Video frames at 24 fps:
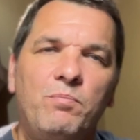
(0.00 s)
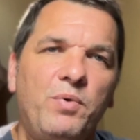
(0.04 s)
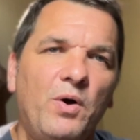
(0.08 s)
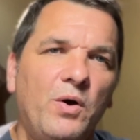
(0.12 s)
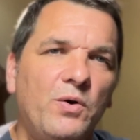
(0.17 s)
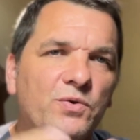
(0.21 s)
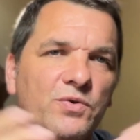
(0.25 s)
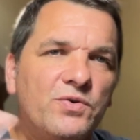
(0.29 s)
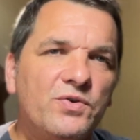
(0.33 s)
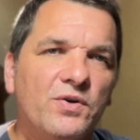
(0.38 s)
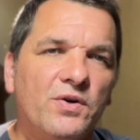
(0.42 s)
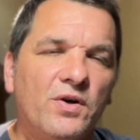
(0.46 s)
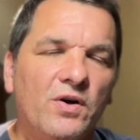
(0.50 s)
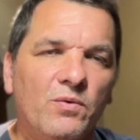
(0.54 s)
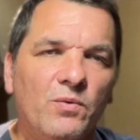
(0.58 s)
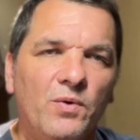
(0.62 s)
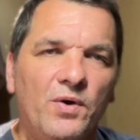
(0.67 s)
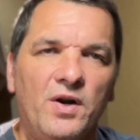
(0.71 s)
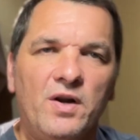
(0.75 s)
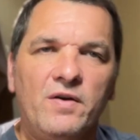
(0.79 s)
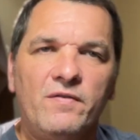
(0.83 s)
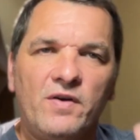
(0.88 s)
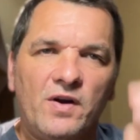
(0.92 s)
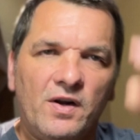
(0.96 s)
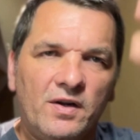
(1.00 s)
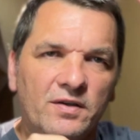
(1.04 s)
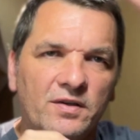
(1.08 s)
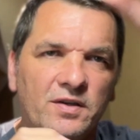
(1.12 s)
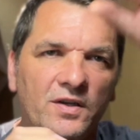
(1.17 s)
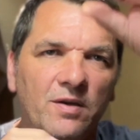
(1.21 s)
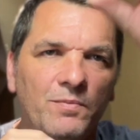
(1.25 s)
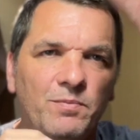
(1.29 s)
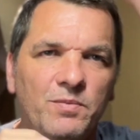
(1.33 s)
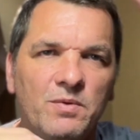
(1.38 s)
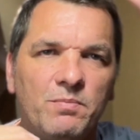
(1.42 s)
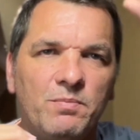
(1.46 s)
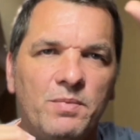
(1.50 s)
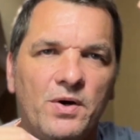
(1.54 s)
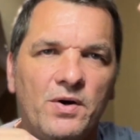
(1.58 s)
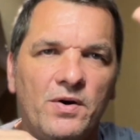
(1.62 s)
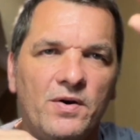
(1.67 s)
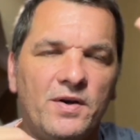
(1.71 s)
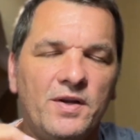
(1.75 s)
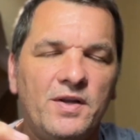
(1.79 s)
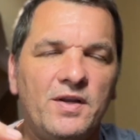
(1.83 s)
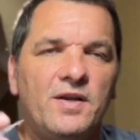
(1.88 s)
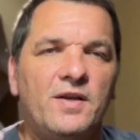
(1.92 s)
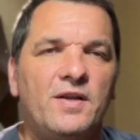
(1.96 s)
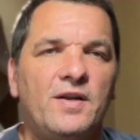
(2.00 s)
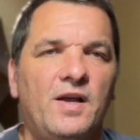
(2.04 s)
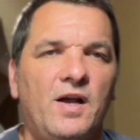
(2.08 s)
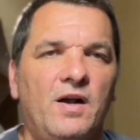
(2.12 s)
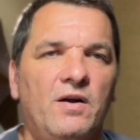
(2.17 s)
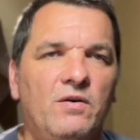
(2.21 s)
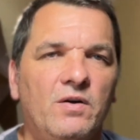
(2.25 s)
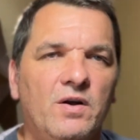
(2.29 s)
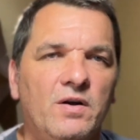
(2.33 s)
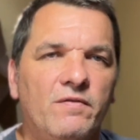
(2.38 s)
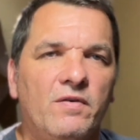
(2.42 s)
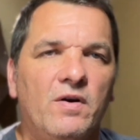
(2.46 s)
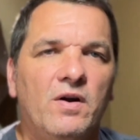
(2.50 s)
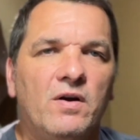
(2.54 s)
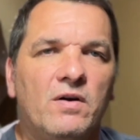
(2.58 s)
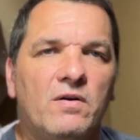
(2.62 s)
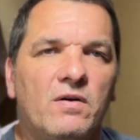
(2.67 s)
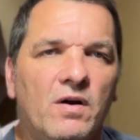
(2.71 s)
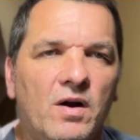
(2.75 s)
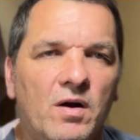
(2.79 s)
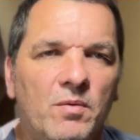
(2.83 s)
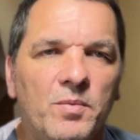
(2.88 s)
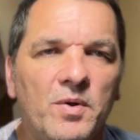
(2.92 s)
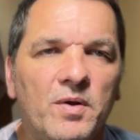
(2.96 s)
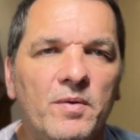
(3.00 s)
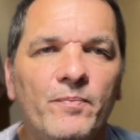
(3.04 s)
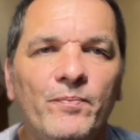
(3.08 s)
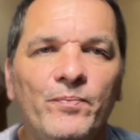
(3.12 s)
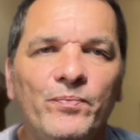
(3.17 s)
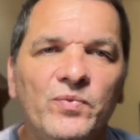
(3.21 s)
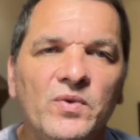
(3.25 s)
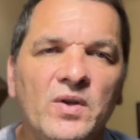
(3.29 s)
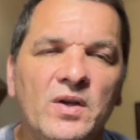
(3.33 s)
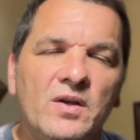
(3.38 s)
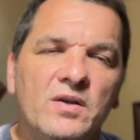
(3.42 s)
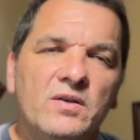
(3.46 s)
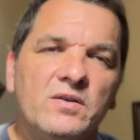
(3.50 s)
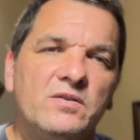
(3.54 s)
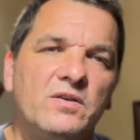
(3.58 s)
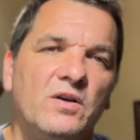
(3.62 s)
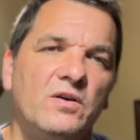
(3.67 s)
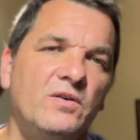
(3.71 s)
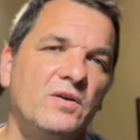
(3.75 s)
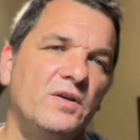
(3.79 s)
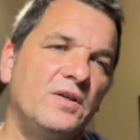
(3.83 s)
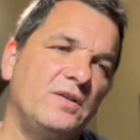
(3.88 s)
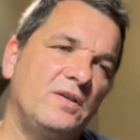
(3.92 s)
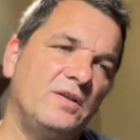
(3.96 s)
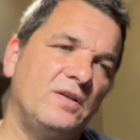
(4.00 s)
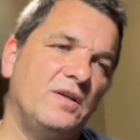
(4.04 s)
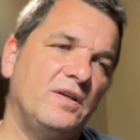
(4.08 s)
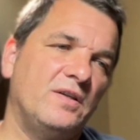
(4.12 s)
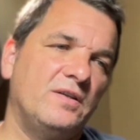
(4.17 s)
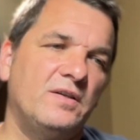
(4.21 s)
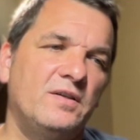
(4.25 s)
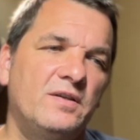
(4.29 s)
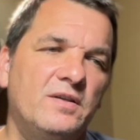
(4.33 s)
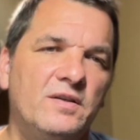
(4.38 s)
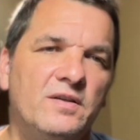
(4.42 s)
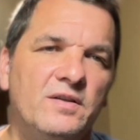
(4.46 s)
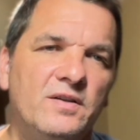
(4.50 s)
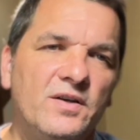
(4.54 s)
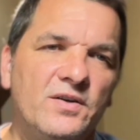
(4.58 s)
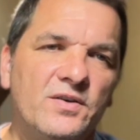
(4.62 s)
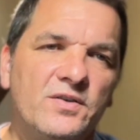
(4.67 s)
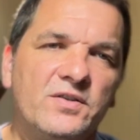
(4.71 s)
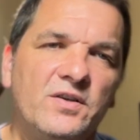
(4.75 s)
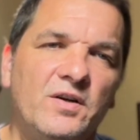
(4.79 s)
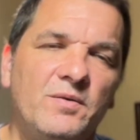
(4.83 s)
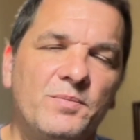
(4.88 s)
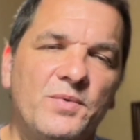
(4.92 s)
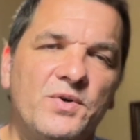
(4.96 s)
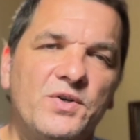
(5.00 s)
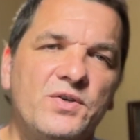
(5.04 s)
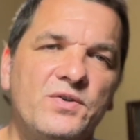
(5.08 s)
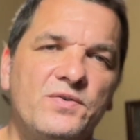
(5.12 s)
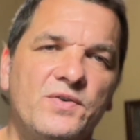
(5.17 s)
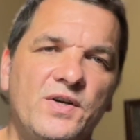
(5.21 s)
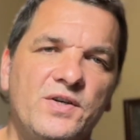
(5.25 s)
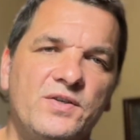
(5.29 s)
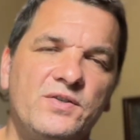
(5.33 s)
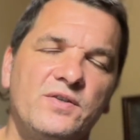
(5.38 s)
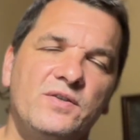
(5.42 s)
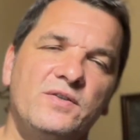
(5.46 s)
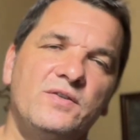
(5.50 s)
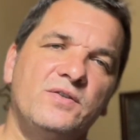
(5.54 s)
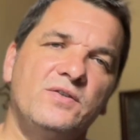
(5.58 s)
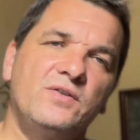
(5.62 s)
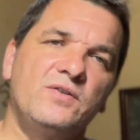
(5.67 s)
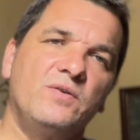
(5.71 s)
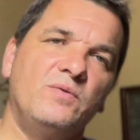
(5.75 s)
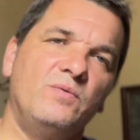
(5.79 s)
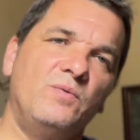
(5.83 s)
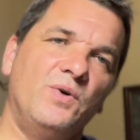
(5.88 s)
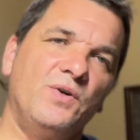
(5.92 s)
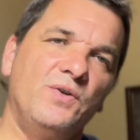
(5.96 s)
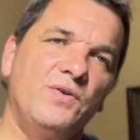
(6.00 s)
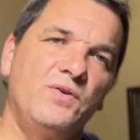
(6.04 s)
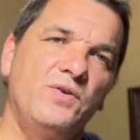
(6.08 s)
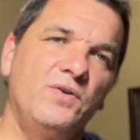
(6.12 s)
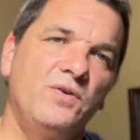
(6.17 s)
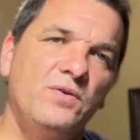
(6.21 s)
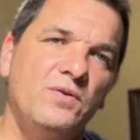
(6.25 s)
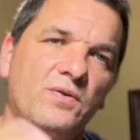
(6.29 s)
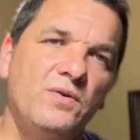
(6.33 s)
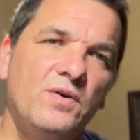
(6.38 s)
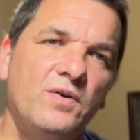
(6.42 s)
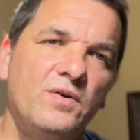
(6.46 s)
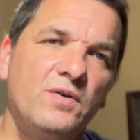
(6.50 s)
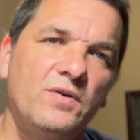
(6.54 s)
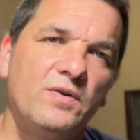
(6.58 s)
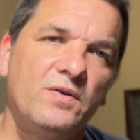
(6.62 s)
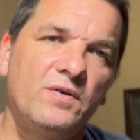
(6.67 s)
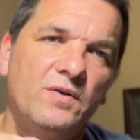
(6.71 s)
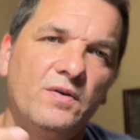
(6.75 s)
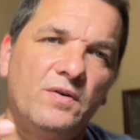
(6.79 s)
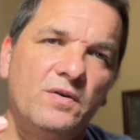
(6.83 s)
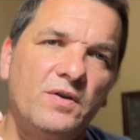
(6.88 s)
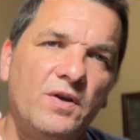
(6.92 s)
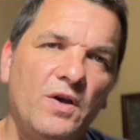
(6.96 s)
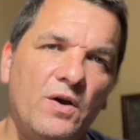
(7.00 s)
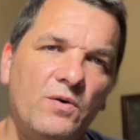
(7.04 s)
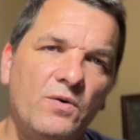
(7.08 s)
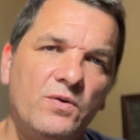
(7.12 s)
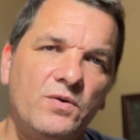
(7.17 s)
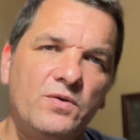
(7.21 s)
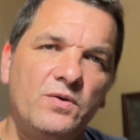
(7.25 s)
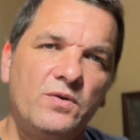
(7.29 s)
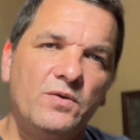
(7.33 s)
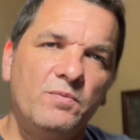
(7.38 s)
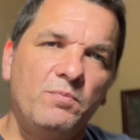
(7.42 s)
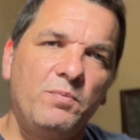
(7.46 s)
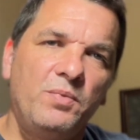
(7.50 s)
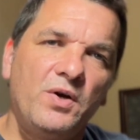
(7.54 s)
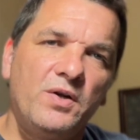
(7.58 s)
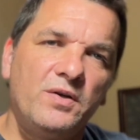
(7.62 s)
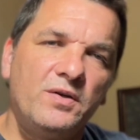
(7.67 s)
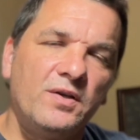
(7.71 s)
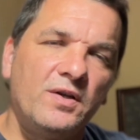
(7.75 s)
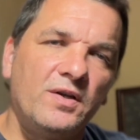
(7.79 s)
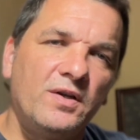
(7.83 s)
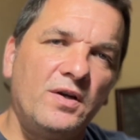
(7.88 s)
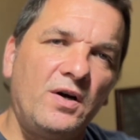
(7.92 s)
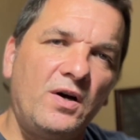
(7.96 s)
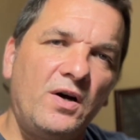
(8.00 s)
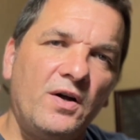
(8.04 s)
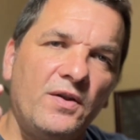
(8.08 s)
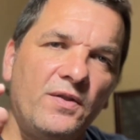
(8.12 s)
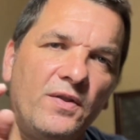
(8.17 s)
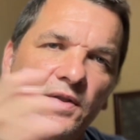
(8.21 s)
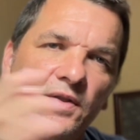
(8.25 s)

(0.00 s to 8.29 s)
poster or whatever, I can keep the bird in, however I crop it. So there's some restrictions once you go to putting it on